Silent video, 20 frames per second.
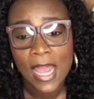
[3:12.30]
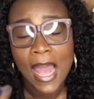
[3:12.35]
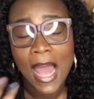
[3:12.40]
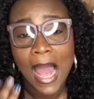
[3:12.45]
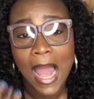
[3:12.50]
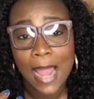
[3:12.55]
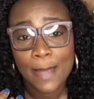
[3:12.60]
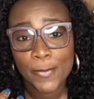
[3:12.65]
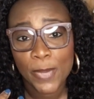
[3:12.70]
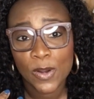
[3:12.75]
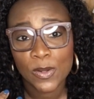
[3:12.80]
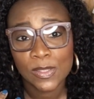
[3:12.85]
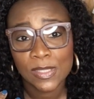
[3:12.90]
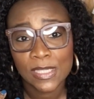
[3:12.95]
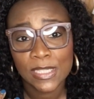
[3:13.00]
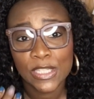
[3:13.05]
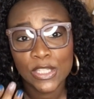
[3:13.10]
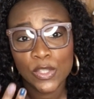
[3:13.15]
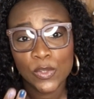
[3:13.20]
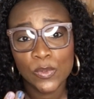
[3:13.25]
I
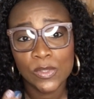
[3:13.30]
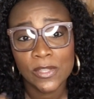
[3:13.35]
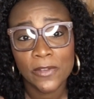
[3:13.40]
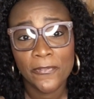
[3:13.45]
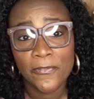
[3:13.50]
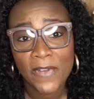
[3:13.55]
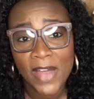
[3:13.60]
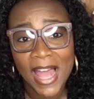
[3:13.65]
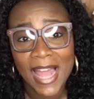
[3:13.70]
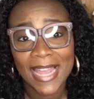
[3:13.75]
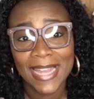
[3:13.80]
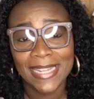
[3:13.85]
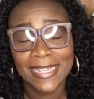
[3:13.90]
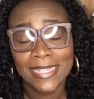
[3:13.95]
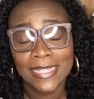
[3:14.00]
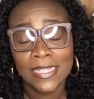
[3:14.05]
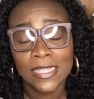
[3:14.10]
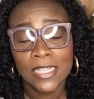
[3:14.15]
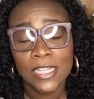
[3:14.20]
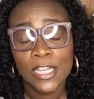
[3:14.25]
personally use a fine
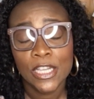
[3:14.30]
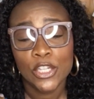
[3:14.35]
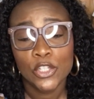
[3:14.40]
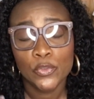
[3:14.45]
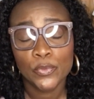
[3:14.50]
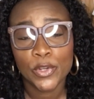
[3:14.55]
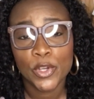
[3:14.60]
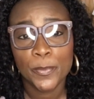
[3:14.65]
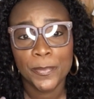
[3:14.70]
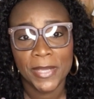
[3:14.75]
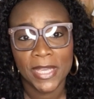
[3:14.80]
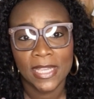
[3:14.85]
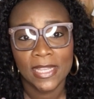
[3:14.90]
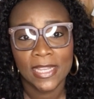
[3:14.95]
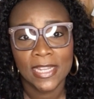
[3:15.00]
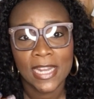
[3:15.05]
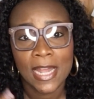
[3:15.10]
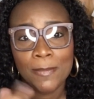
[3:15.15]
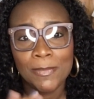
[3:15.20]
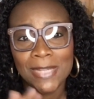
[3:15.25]
drill bit,
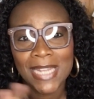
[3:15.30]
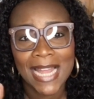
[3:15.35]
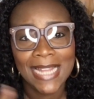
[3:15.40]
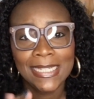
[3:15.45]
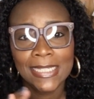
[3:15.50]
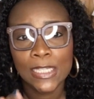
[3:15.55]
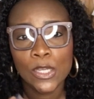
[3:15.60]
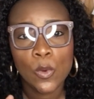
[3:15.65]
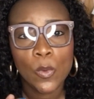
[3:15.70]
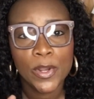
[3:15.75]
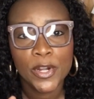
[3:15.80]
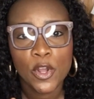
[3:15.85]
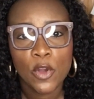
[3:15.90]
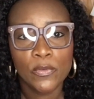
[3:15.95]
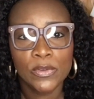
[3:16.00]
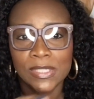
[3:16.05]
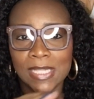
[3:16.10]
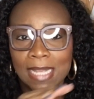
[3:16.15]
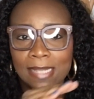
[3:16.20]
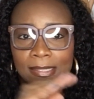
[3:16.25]
and I'm lightly going over.
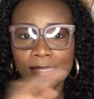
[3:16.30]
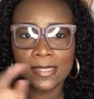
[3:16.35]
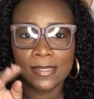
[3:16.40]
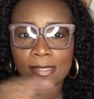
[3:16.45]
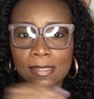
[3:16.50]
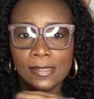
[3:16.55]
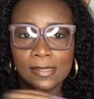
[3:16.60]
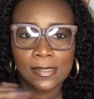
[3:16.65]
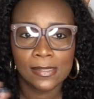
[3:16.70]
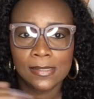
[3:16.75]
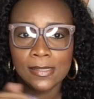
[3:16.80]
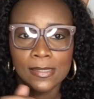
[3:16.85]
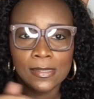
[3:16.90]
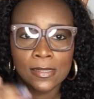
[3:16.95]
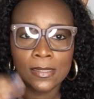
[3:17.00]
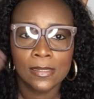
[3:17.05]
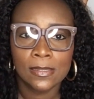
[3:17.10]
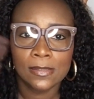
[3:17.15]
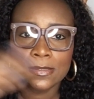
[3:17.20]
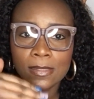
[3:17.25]
It's like zzz, zzz,
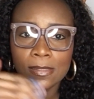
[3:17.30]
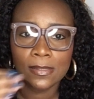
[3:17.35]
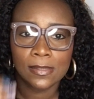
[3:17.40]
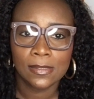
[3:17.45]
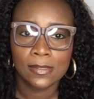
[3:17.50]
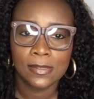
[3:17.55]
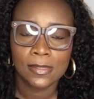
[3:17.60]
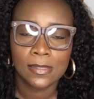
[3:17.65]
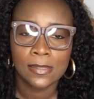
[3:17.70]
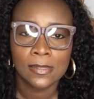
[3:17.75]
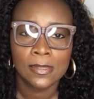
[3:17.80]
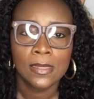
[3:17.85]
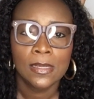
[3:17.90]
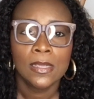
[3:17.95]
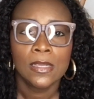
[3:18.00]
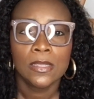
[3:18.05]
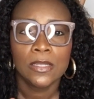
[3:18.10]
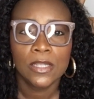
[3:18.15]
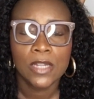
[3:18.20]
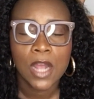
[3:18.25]
zzz, zzz, zzz.
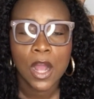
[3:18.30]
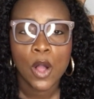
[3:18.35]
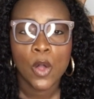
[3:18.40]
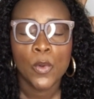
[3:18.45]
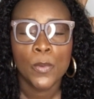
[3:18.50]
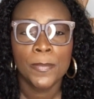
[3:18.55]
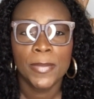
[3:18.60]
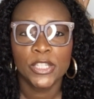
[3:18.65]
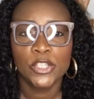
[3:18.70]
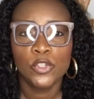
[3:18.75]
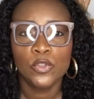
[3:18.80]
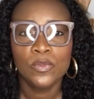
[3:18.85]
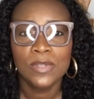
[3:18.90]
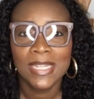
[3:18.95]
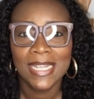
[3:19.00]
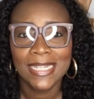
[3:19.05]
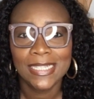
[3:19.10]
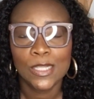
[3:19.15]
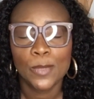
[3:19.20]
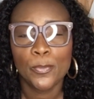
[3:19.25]
But you
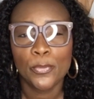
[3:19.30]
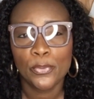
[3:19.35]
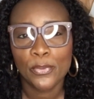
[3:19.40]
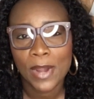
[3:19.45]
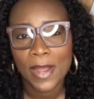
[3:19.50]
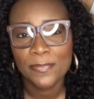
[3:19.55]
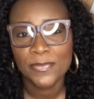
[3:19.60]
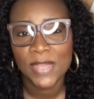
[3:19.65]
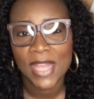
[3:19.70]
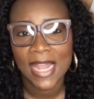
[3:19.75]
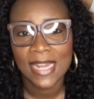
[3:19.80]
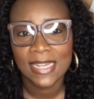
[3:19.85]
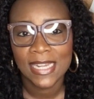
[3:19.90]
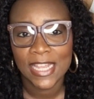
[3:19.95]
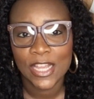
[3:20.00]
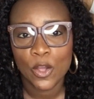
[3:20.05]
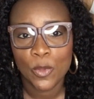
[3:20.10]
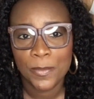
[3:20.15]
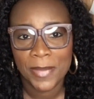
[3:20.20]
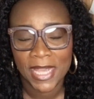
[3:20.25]
need to prep that
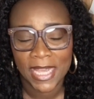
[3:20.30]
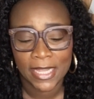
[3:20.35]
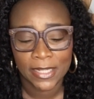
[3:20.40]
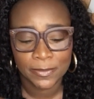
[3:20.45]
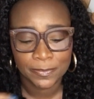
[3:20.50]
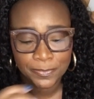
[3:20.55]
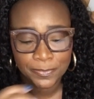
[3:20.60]
nail bed.